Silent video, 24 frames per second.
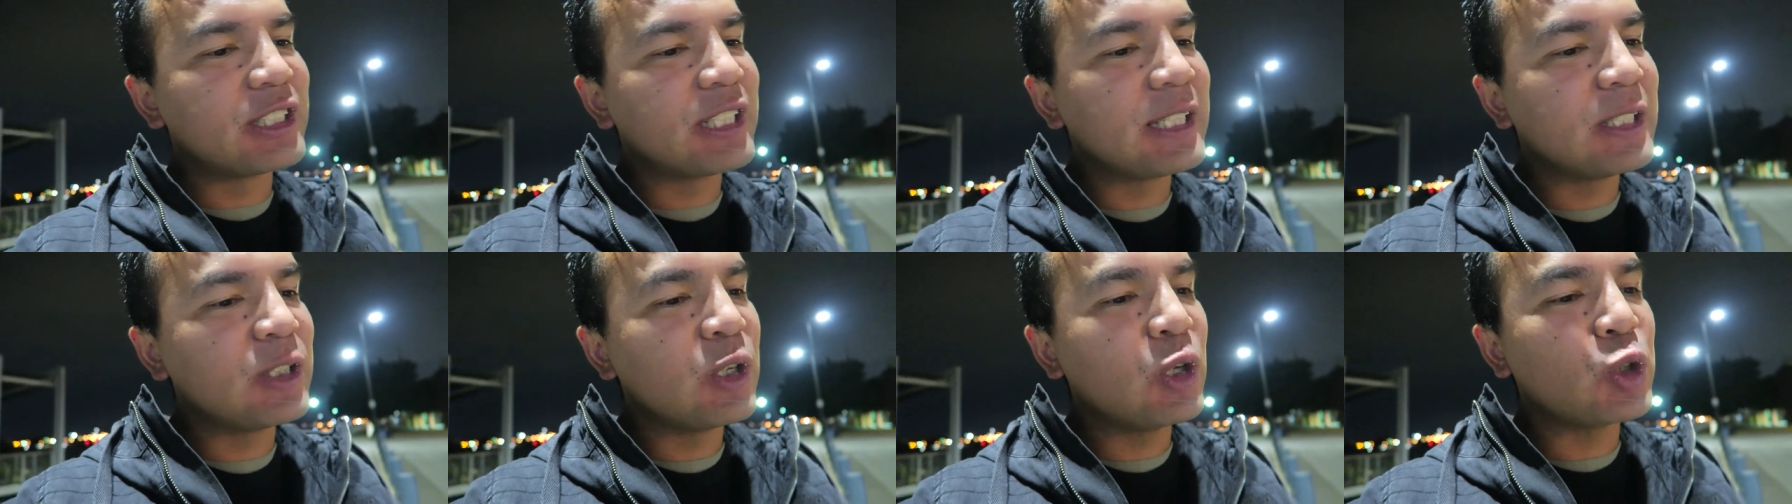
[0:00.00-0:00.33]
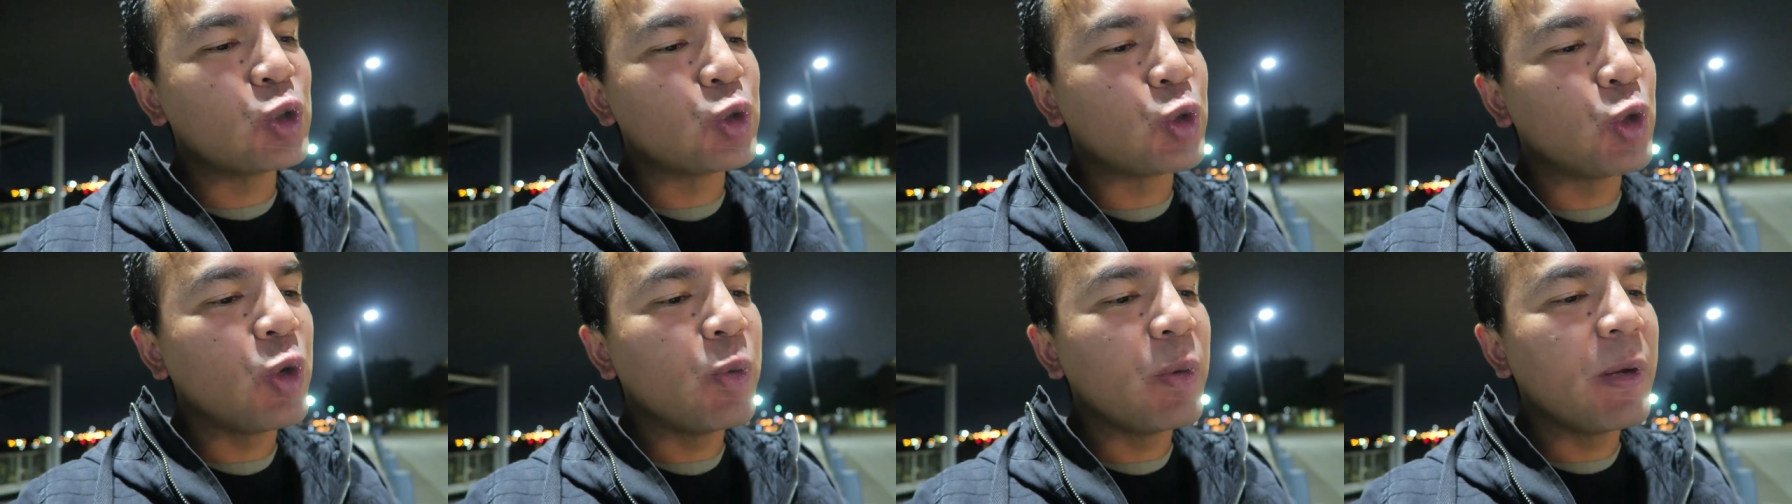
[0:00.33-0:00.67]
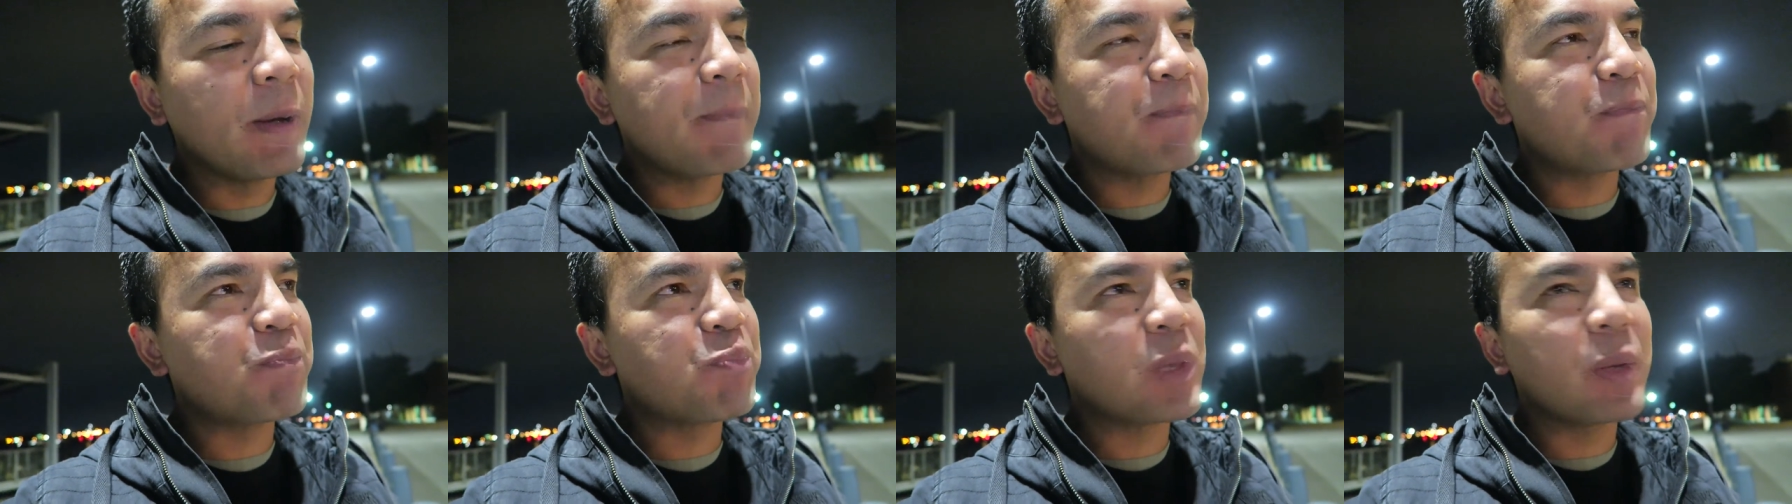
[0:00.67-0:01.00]
Cheese, not too
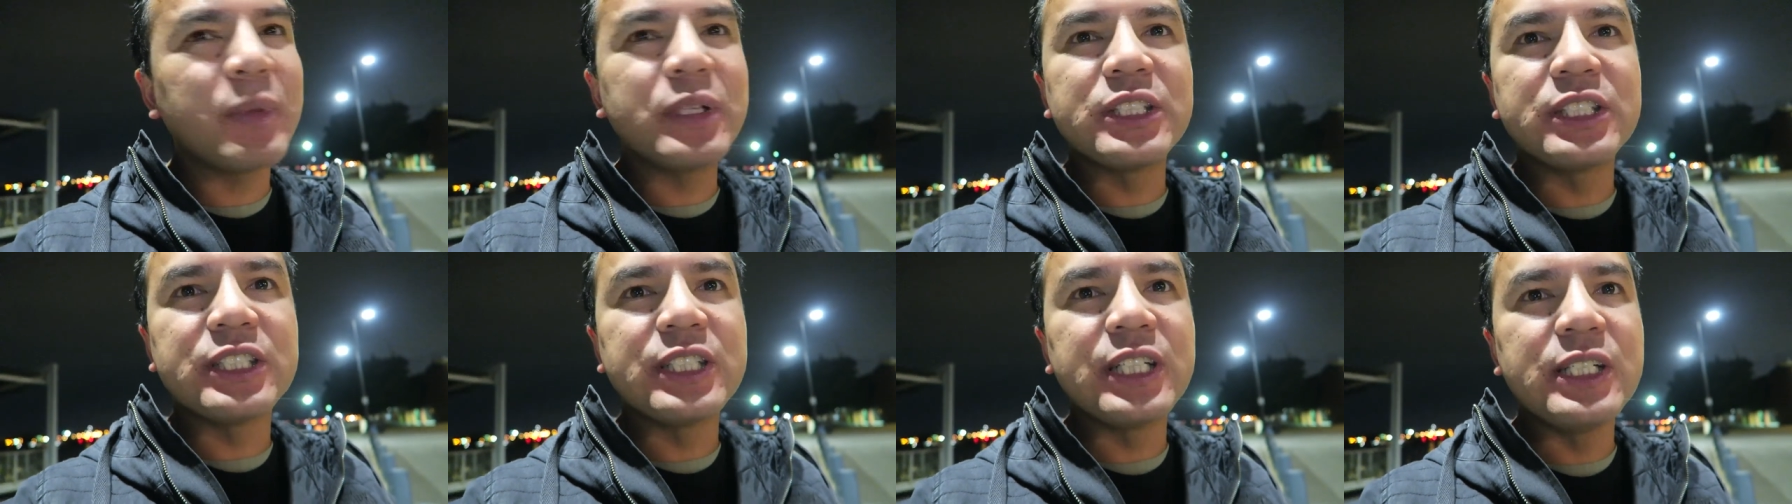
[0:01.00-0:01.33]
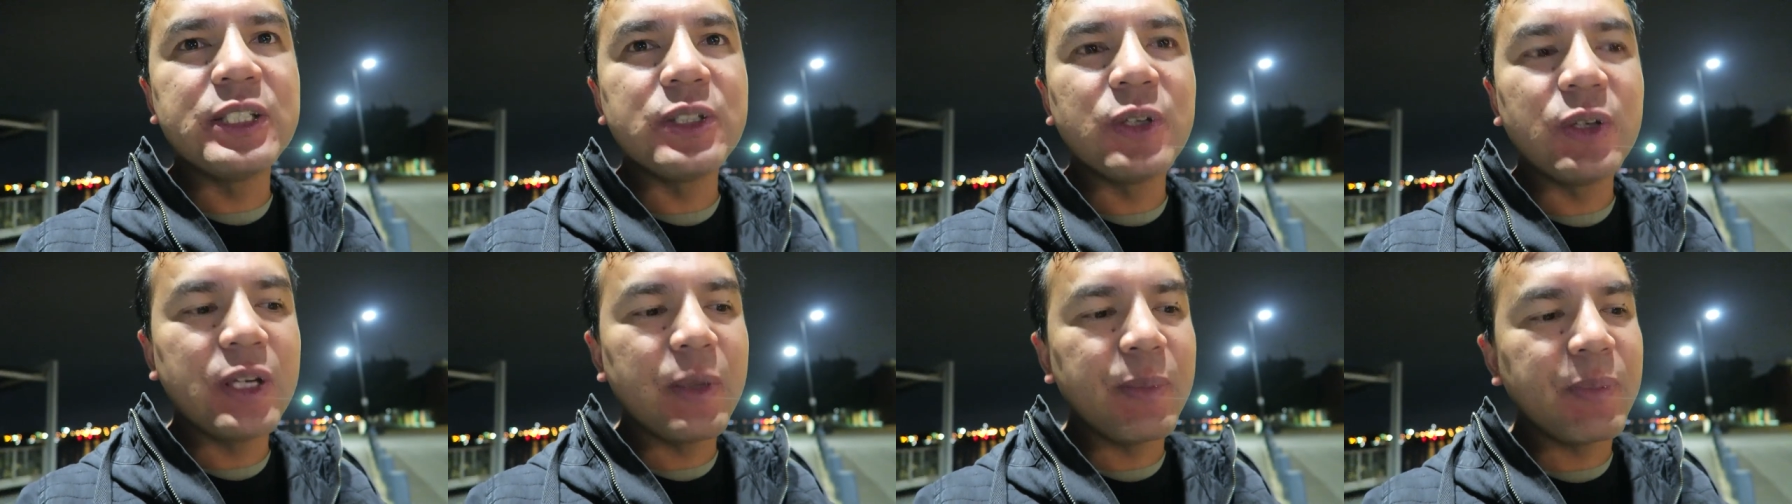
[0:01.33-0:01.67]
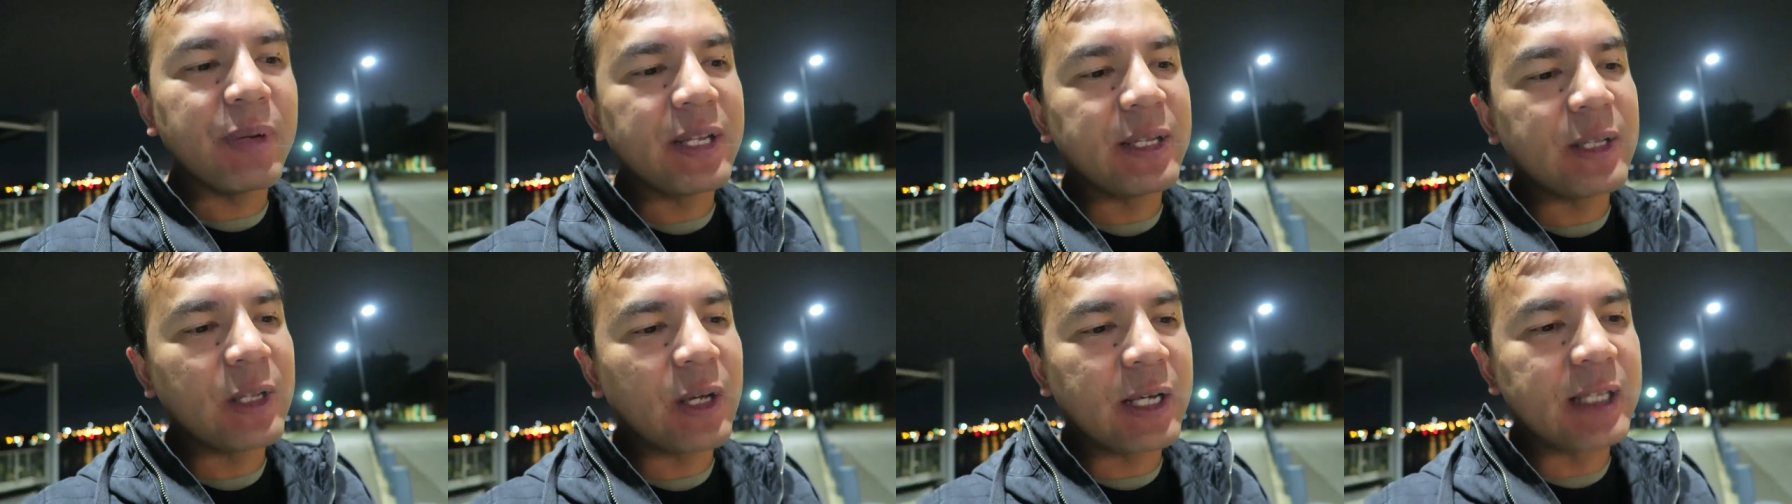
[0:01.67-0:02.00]
much, not cheese on it,
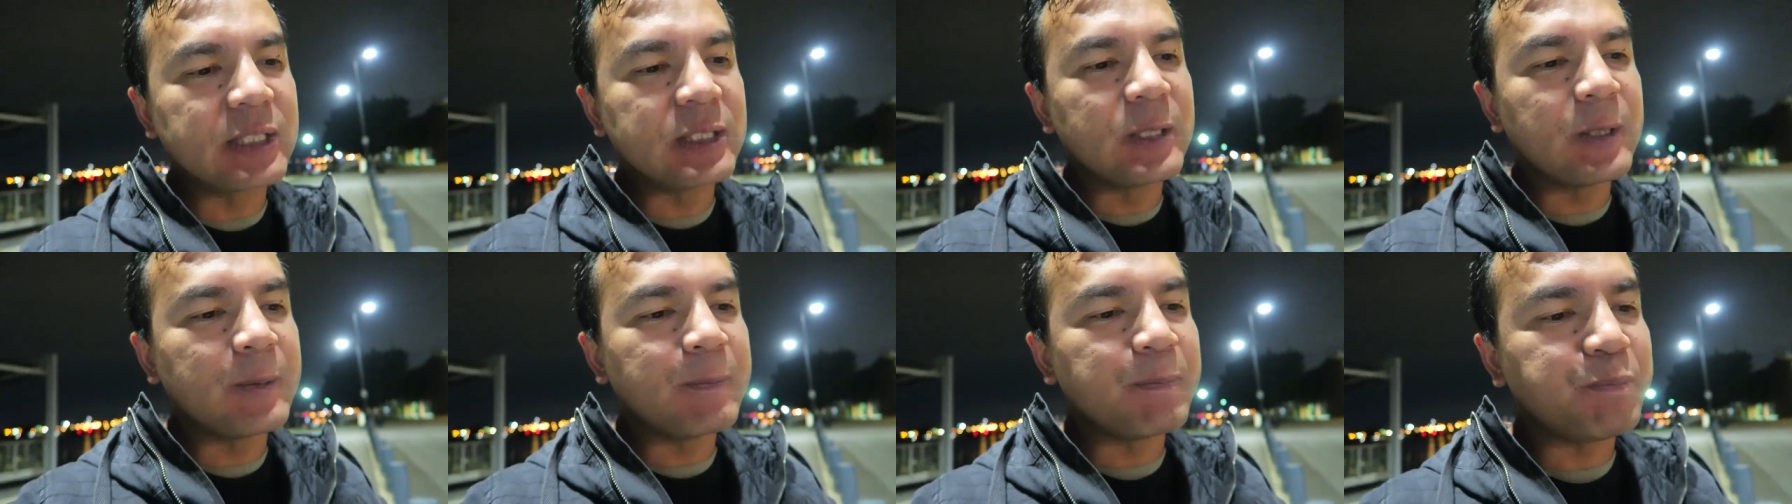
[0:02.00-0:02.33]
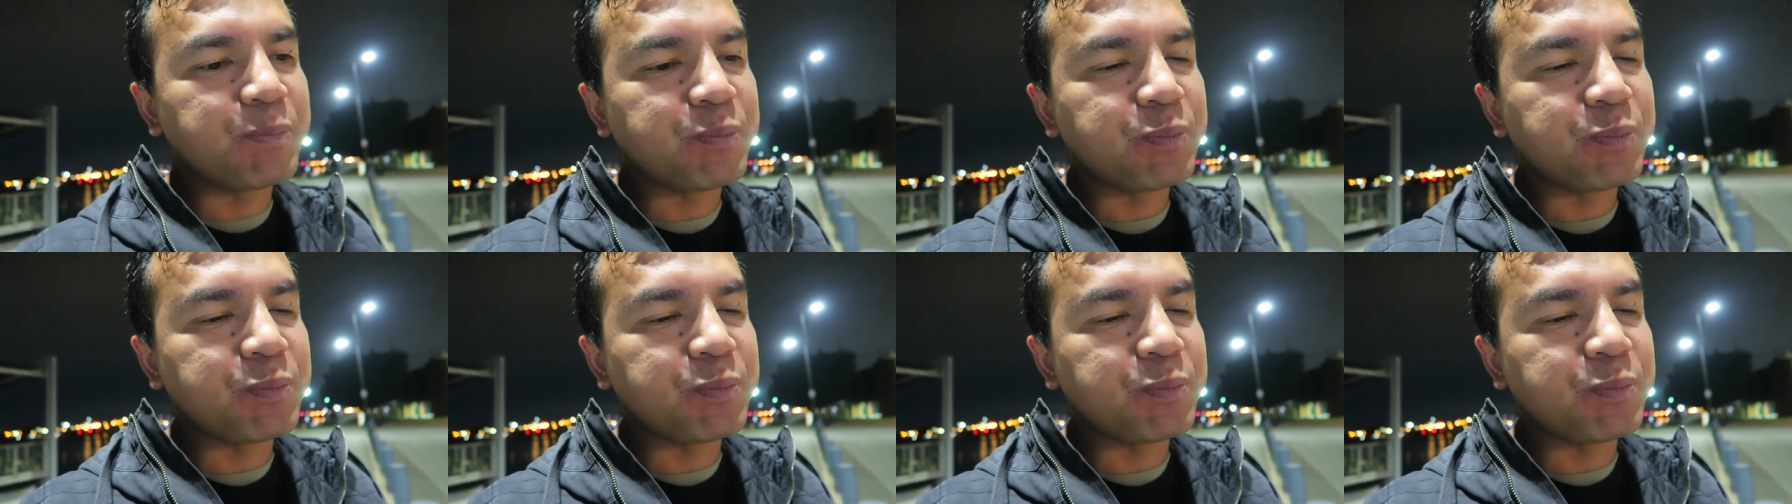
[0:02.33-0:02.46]
but like it's,